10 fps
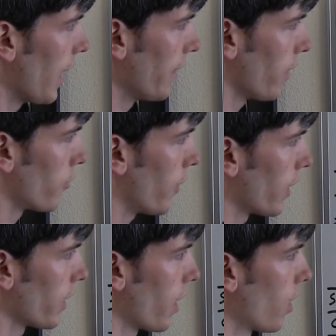And then
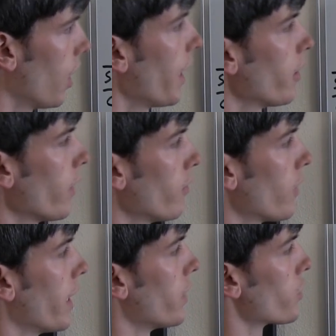finally, our high rev
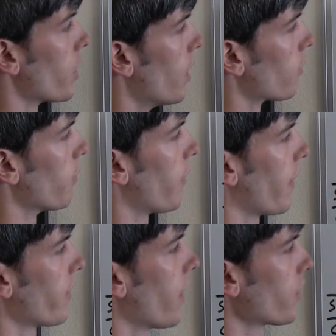range from
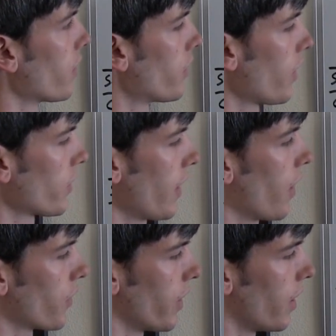5,000 to
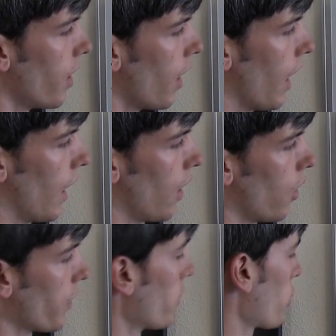6,000,
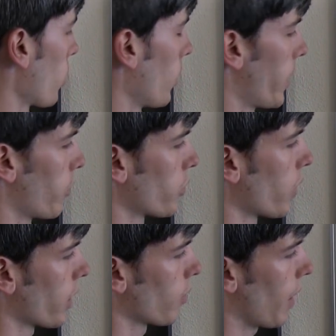the short ram was
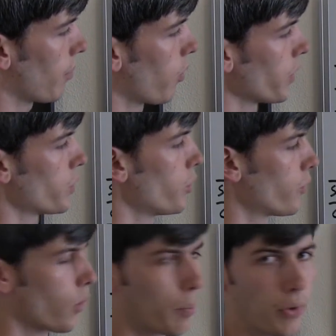quicker by
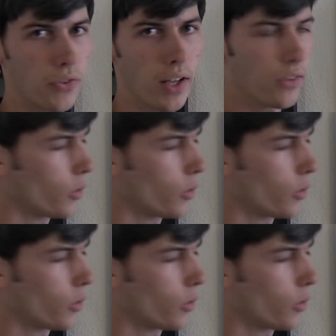0.24%.